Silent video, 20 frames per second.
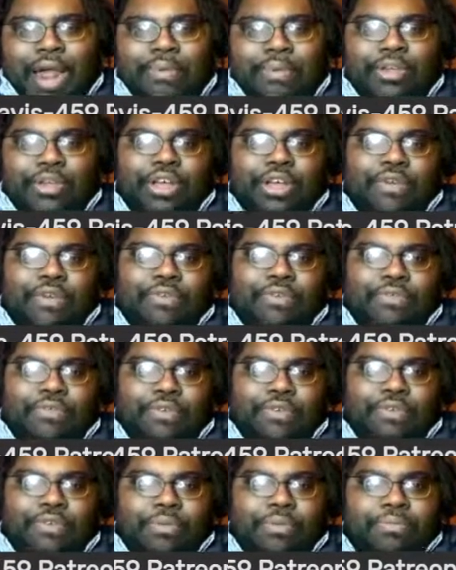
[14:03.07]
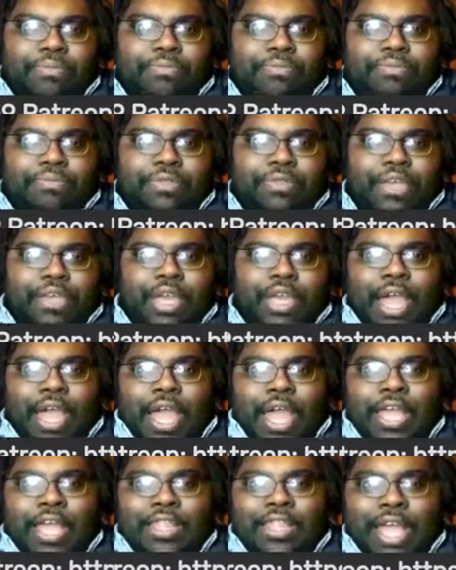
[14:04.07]
recover from.
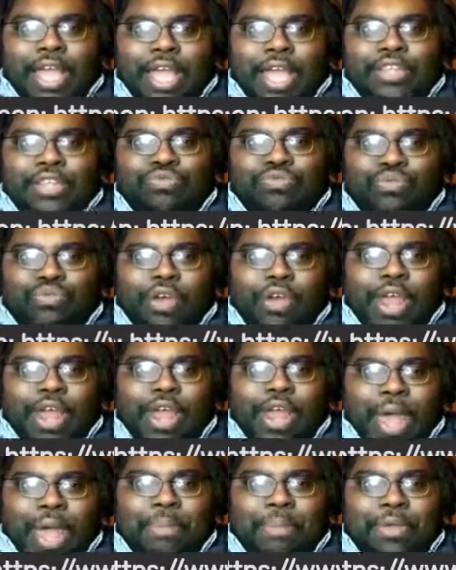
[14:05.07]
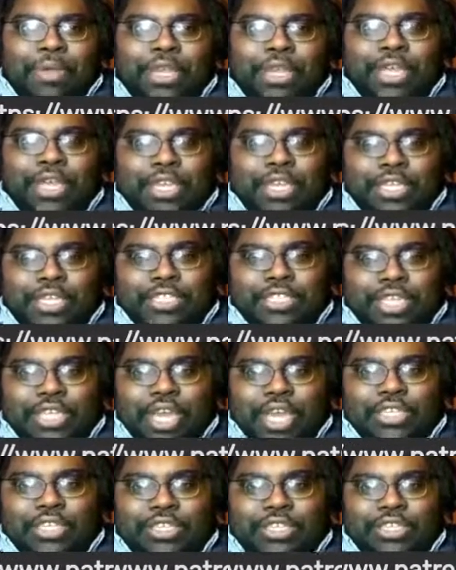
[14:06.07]
And that is what happened in this
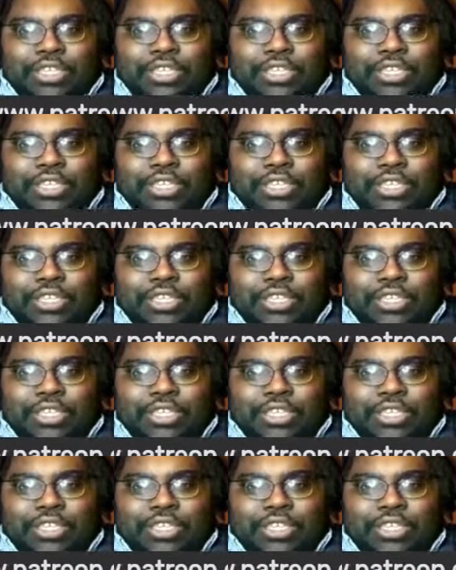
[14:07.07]
case here.